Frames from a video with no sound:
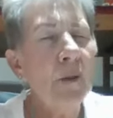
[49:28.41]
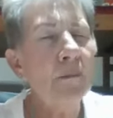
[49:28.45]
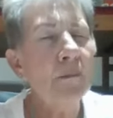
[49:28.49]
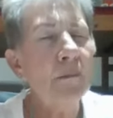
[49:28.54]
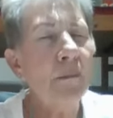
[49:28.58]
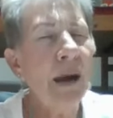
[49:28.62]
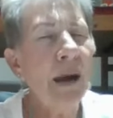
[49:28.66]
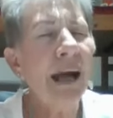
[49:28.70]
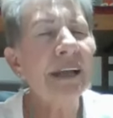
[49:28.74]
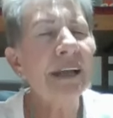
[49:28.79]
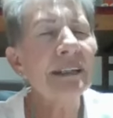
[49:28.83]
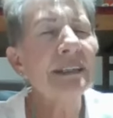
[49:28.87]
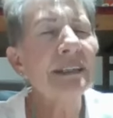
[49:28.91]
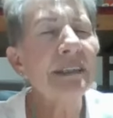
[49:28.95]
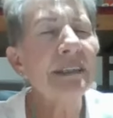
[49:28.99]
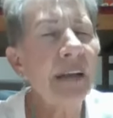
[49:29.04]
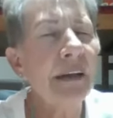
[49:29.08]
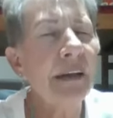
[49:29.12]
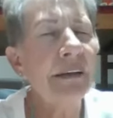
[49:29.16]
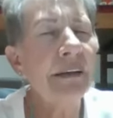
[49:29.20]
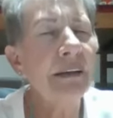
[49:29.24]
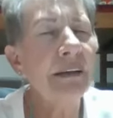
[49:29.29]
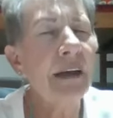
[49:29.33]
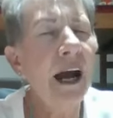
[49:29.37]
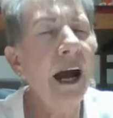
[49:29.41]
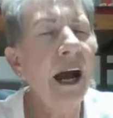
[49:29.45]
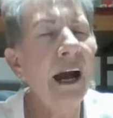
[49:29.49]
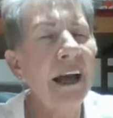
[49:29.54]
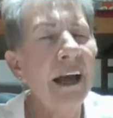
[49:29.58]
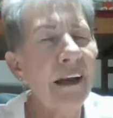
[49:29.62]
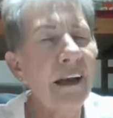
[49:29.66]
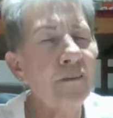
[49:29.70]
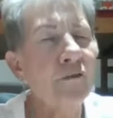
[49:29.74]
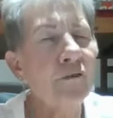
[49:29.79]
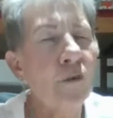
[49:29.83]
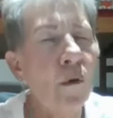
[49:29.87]
My son, I
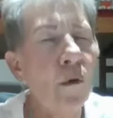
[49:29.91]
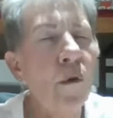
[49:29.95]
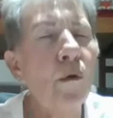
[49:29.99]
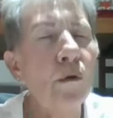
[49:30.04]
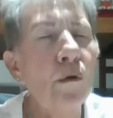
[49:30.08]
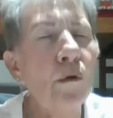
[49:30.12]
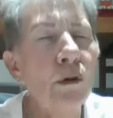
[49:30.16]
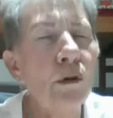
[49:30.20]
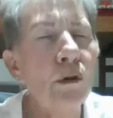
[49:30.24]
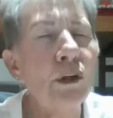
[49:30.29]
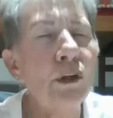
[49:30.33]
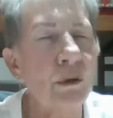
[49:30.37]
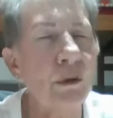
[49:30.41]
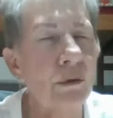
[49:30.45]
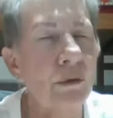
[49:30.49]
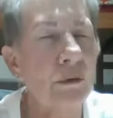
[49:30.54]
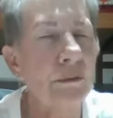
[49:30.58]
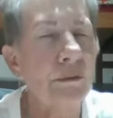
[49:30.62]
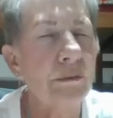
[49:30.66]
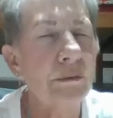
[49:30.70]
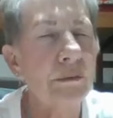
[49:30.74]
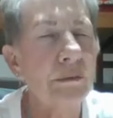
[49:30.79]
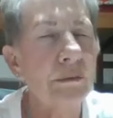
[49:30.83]
have called you